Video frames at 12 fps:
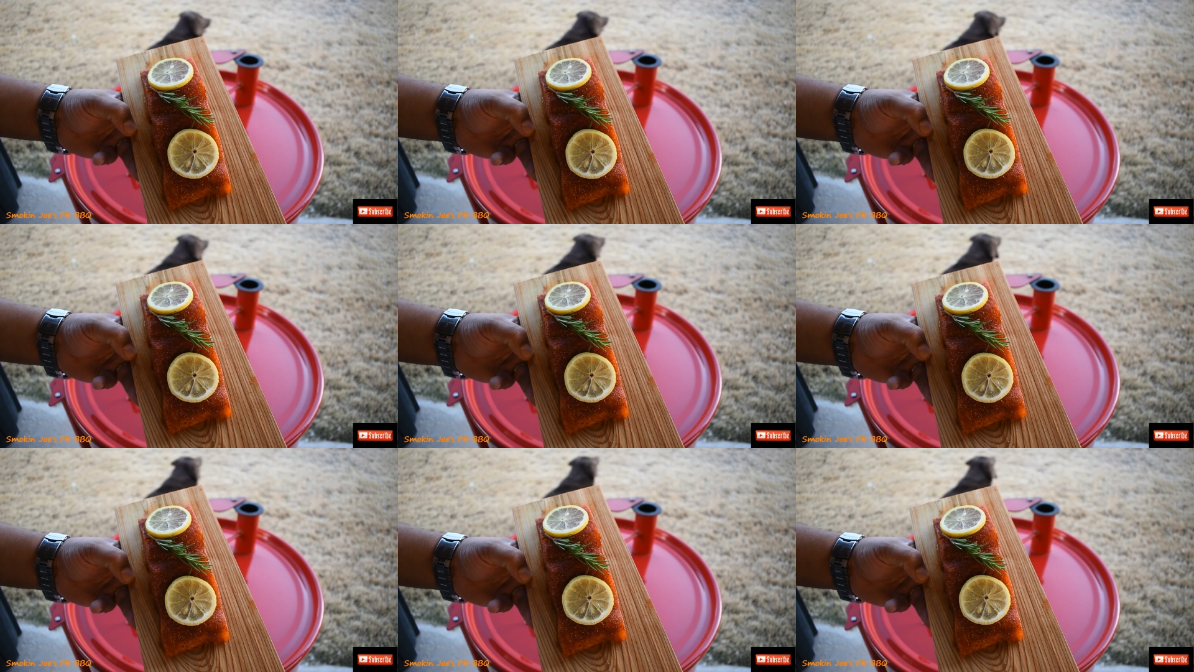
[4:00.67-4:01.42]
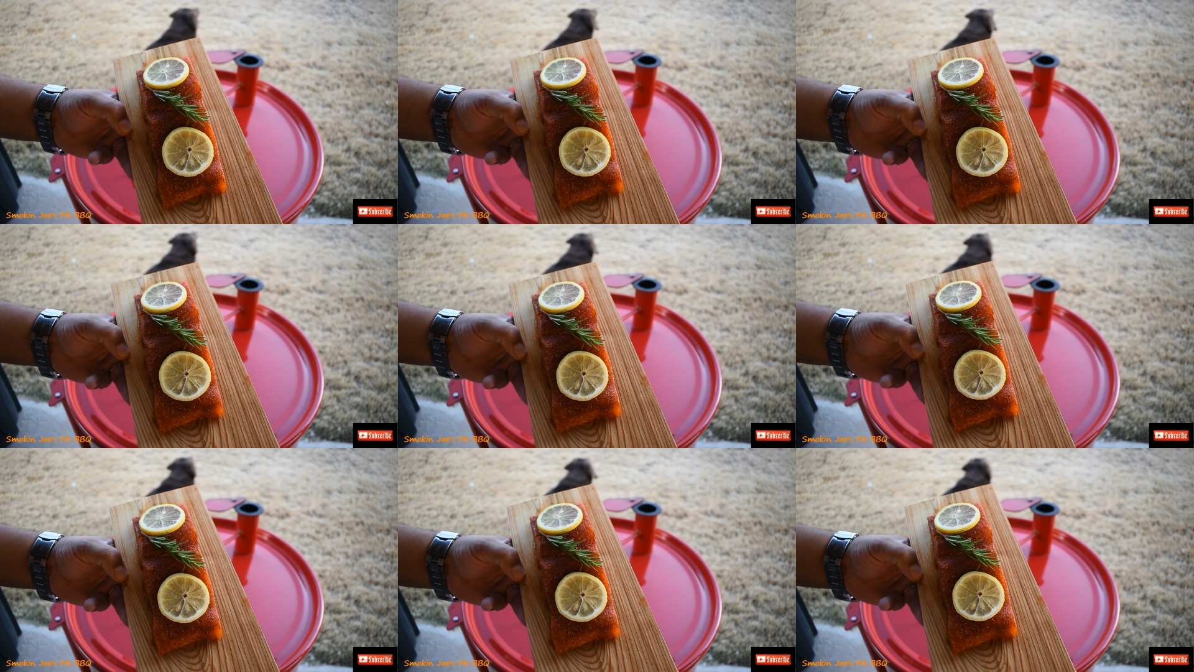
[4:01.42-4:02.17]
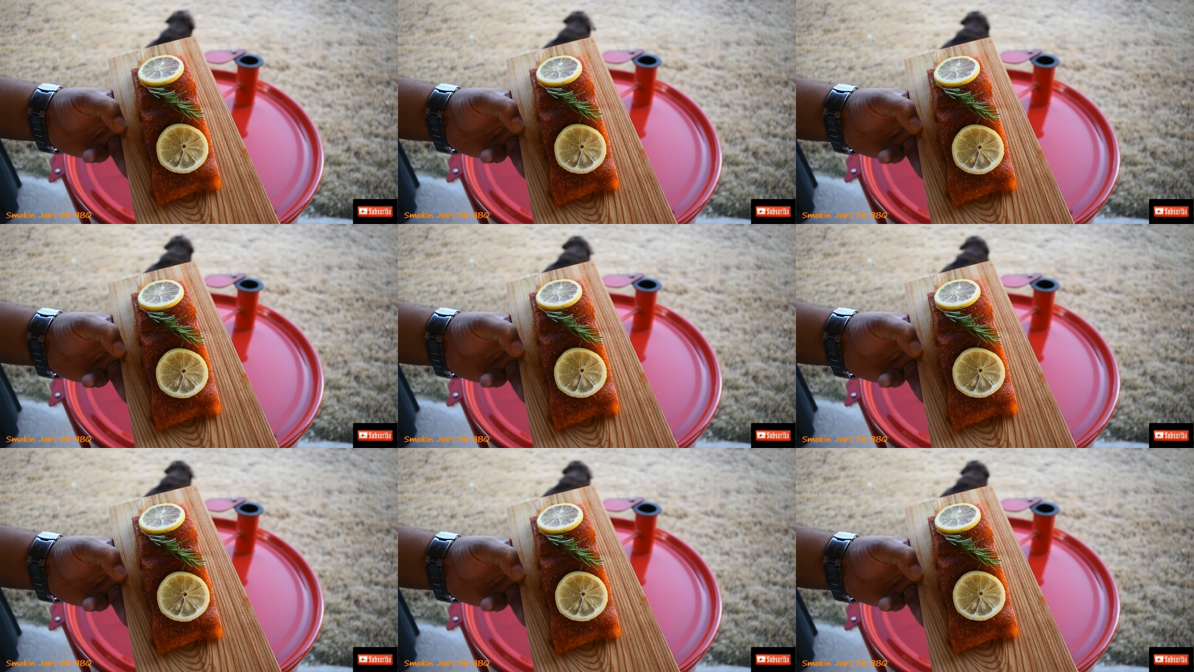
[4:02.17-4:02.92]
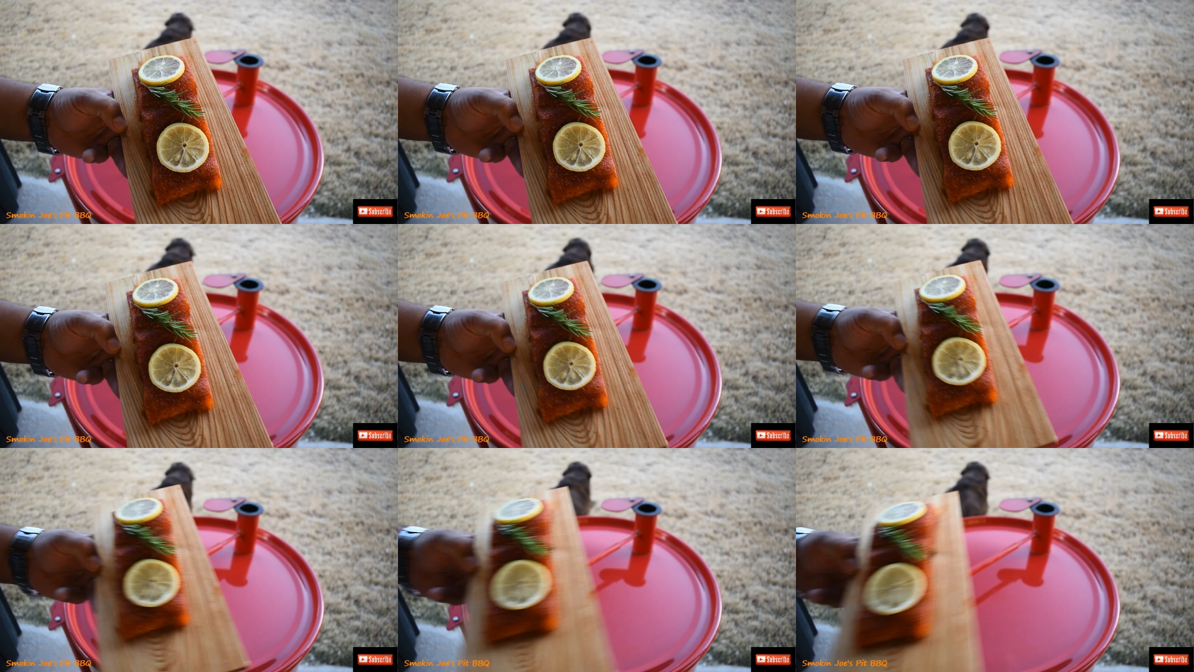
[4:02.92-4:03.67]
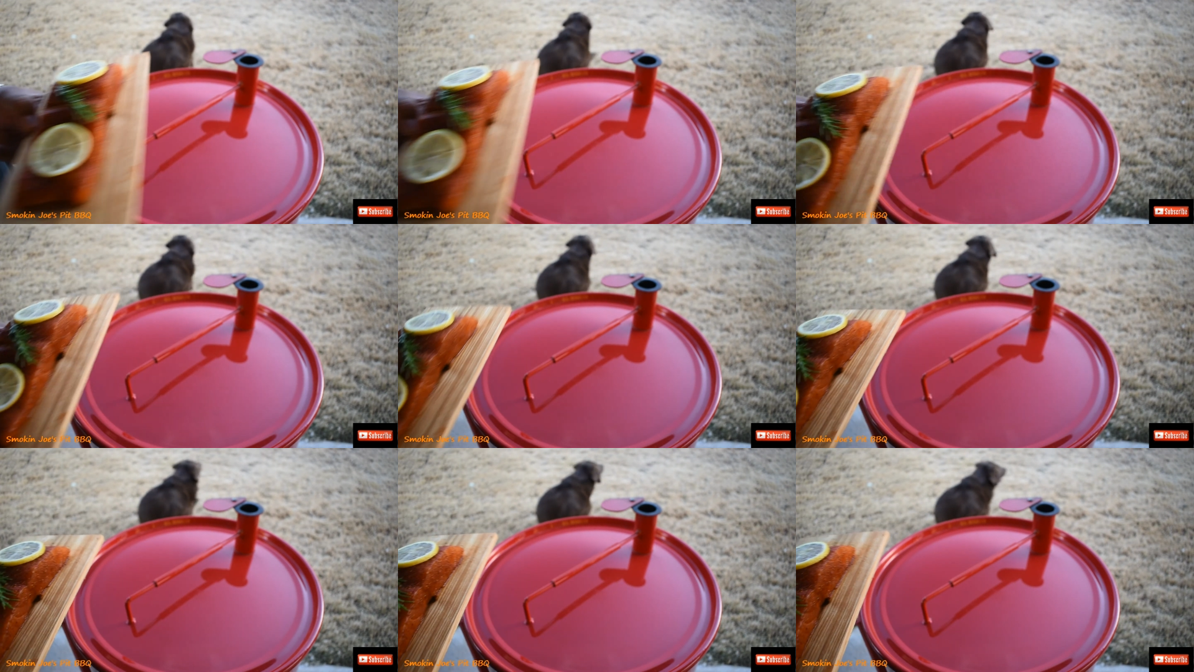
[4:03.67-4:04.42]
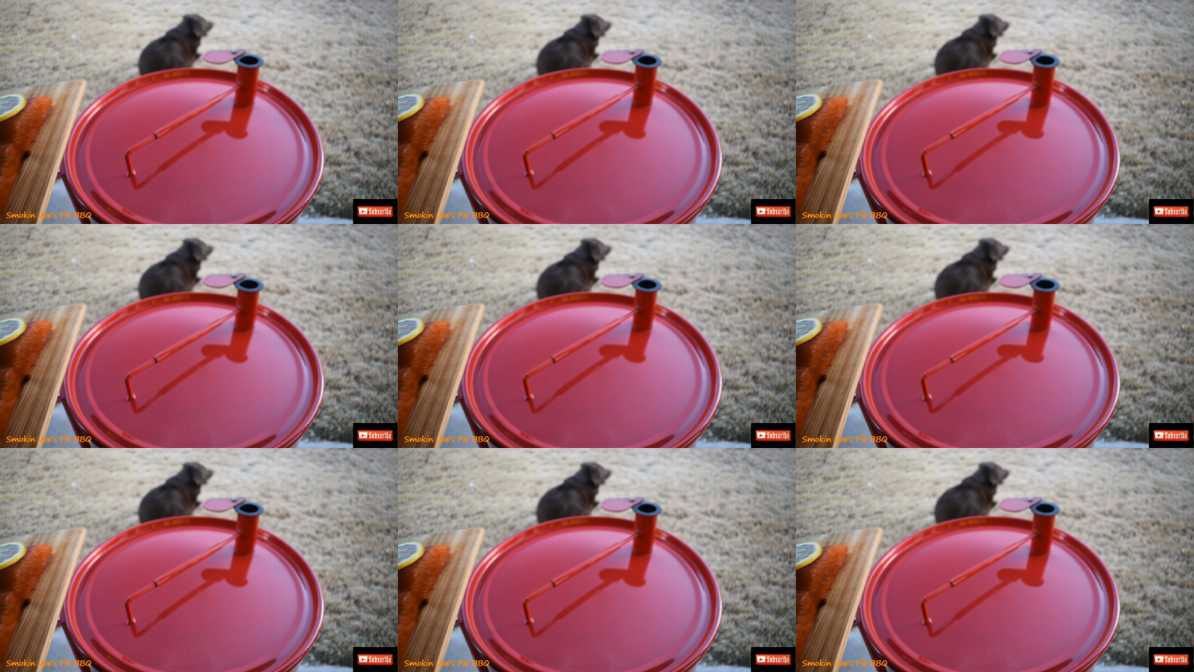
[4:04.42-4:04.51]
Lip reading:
(no speaker visible)